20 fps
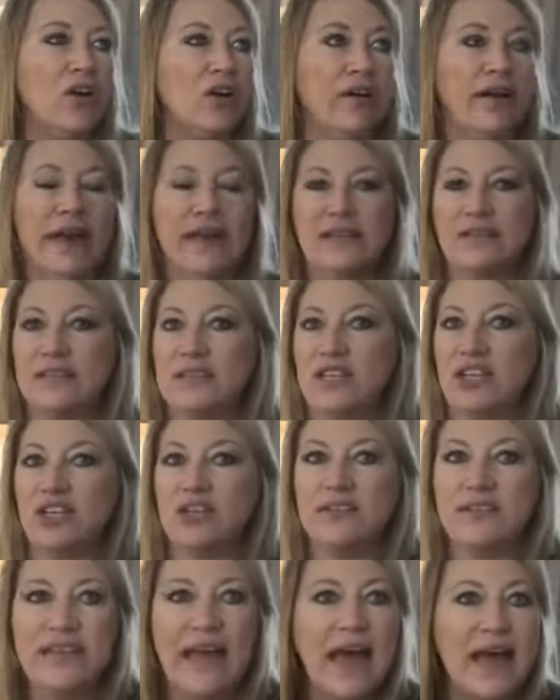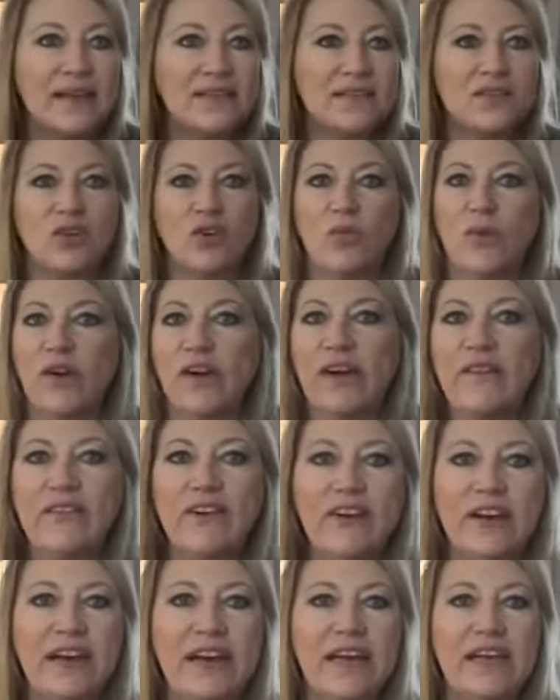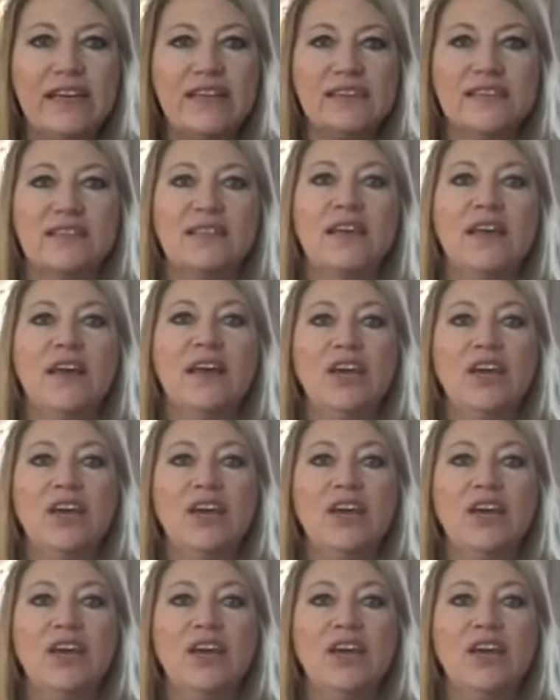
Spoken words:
or next to your desk or wherever it is.